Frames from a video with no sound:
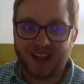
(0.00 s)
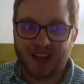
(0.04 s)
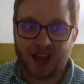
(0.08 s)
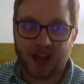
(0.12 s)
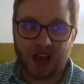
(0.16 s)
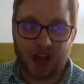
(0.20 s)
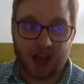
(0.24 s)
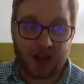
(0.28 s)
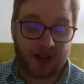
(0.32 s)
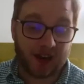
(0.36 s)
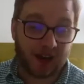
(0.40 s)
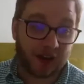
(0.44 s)

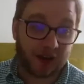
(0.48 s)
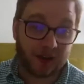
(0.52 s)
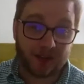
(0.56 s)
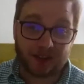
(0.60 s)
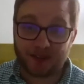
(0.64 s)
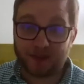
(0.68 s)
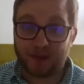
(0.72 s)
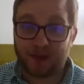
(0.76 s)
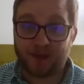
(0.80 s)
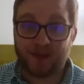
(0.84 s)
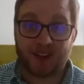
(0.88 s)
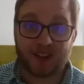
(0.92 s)
And I don't
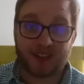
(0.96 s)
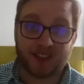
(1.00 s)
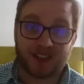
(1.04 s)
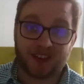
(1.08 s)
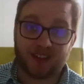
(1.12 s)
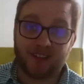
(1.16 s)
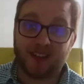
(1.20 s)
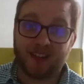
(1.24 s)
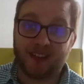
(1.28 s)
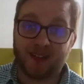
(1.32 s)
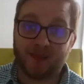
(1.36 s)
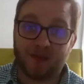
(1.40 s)
think we've
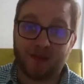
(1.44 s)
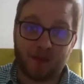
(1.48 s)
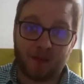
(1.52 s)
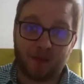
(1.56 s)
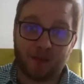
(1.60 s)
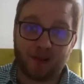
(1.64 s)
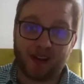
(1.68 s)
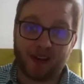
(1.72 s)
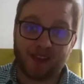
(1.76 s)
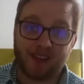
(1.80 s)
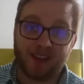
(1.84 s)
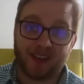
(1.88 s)
necessarily
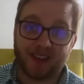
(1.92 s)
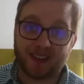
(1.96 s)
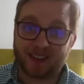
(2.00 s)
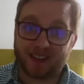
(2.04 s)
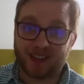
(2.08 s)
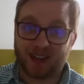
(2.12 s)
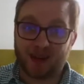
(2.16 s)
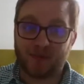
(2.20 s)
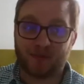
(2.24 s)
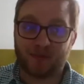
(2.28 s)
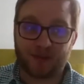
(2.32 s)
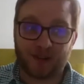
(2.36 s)
applied that
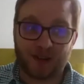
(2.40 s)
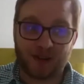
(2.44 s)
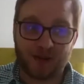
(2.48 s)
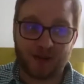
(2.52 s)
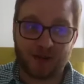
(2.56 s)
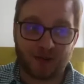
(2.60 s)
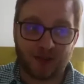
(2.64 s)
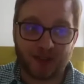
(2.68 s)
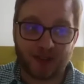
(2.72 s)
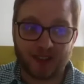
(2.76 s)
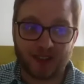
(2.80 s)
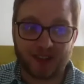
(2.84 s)
same
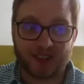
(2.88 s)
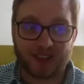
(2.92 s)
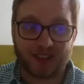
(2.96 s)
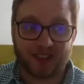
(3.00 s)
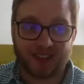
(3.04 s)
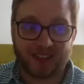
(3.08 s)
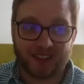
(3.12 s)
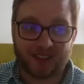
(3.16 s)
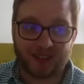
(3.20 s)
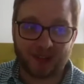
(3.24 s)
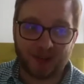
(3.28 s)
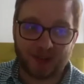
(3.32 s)
framework to the
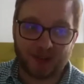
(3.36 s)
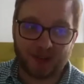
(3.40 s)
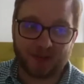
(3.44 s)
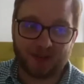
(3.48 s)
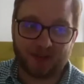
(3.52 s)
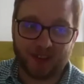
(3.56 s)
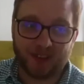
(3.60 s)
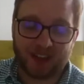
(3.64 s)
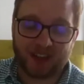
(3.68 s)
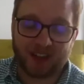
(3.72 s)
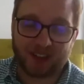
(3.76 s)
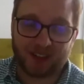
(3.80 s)

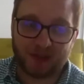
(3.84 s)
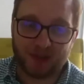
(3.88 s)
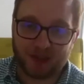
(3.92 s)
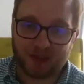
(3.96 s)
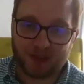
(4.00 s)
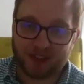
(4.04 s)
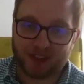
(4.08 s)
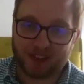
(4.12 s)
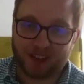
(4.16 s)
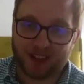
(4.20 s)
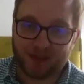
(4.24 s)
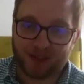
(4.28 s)
inclusion
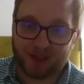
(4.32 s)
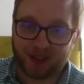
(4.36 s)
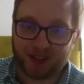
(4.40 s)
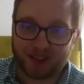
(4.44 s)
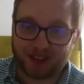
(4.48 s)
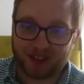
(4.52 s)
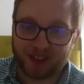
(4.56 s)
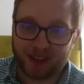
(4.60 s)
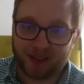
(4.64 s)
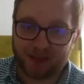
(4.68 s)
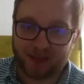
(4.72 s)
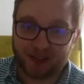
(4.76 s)
and
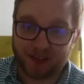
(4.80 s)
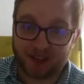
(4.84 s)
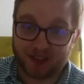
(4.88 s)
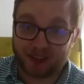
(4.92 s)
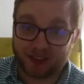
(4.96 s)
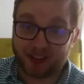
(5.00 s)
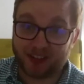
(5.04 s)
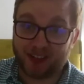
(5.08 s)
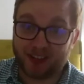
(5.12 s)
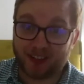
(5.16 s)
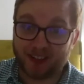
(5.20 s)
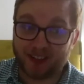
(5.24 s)
diversity efforts
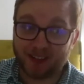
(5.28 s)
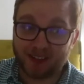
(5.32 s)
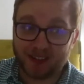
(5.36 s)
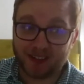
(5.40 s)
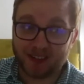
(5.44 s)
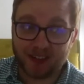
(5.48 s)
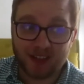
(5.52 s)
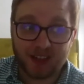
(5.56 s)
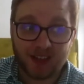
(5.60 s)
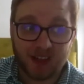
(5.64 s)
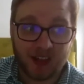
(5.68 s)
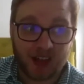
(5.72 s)
today.
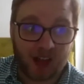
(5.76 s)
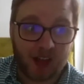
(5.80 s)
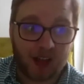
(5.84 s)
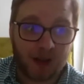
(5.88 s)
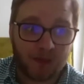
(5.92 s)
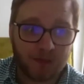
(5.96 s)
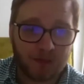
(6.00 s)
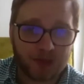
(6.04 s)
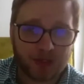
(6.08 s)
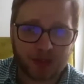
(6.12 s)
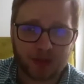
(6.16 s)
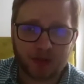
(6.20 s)

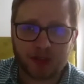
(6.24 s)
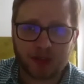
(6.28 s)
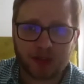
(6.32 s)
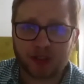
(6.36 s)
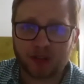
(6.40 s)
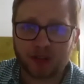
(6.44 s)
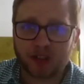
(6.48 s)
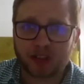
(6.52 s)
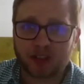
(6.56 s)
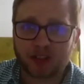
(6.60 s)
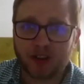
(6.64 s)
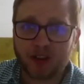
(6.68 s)
So
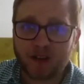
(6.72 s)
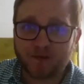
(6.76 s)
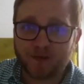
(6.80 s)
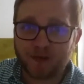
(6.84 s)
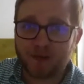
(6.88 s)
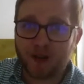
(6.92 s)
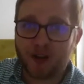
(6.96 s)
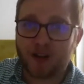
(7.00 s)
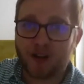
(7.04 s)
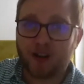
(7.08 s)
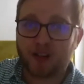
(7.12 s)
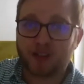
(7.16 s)
aside from
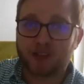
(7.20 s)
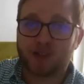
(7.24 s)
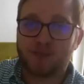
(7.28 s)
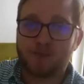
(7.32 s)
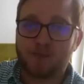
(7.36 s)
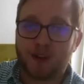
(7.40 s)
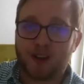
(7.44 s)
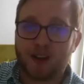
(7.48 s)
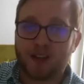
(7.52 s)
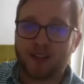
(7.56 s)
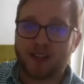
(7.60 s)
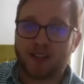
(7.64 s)
hearts and
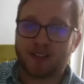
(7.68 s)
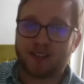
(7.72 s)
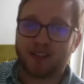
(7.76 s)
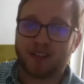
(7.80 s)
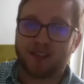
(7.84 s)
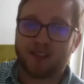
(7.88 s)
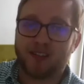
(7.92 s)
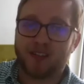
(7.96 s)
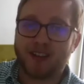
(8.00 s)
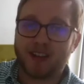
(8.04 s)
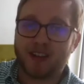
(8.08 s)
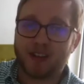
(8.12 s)
minds, are there
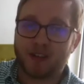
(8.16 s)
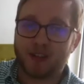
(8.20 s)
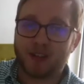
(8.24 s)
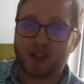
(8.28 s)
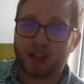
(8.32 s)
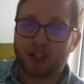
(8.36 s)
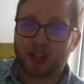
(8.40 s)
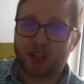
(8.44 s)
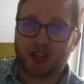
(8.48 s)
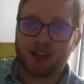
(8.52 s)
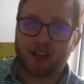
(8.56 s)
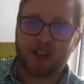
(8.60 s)
any other
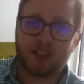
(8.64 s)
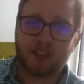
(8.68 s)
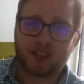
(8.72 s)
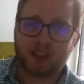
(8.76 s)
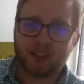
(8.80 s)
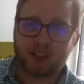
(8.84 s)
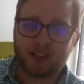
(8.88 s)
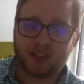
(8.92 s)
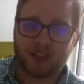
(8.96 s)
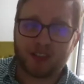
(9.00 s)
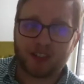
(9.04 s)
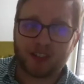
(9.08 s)
challenges
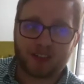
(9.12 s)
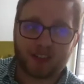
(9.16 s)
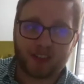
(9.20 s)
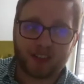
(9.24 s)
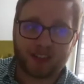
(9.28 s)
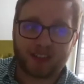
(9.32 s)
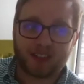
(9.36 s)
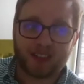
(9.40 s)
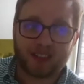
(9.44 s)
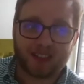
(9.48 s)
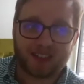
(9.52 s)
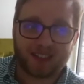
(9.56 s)
that you
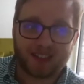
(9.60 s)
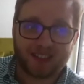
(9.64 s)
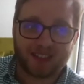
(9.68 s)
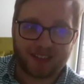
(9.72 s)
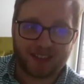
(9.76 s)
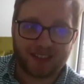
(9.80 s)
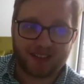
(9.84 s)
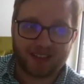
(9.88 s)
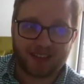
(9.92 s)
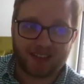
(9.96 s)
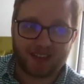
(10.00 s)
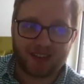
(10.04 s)
think
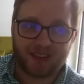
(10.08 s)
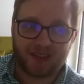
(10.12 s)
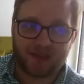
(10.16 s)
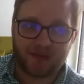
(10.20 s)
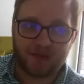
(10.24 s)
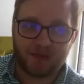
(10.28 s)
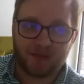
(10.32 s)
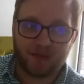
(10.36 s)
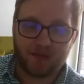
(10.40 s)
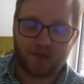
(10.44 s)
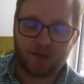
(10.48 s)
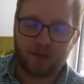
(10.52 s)
that
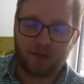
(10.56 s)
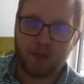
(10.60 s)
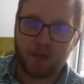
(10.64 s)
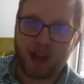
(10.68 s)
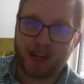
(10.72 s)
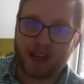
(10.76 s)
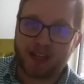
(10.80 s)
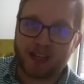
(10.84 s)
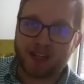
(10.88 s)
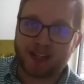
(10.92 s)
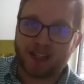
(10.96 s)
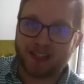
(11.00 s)

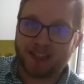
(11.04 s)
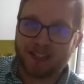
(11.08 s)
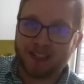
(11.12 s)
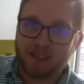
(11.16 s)
make